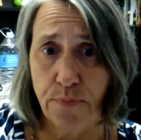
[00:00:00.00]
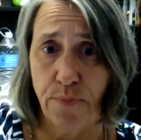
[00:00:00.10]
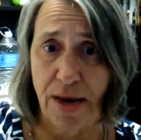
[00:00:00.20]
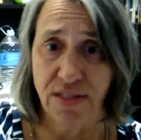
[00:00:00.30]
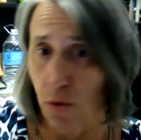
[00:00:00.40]

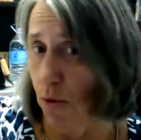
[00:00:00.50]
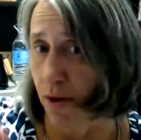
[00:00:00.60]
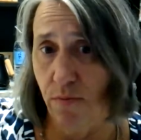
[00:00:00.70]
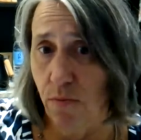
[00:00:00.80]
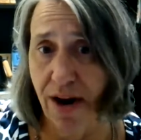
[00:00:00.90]
based
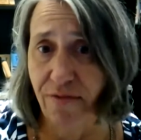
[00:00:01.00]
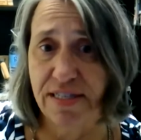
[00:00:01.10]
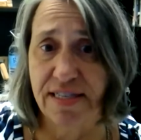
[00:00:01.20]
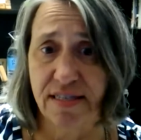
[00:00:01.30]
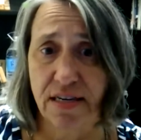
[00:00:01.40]
on whatever
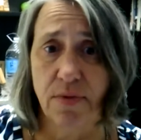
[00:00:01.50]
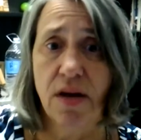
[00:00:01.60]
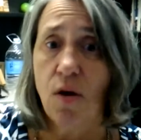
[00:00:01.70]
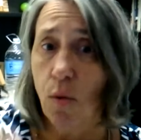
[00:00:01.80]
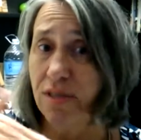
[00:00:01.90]
system,
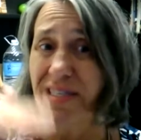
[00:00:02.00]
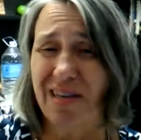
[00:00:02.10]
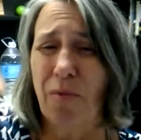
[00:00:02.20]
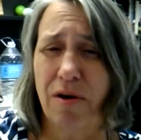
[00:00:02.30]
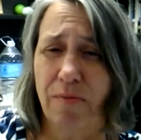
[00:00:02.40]
or
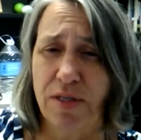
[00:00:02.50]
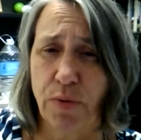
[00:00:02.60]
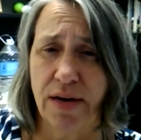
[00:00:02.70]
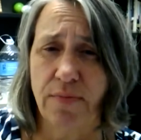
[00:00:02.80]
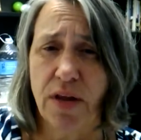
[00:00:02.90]
somewhere in
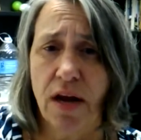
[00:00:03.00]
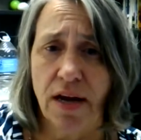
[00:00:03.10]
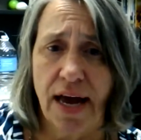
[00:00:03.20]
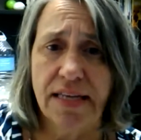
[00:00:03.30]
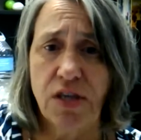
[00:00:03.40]
between. Okay,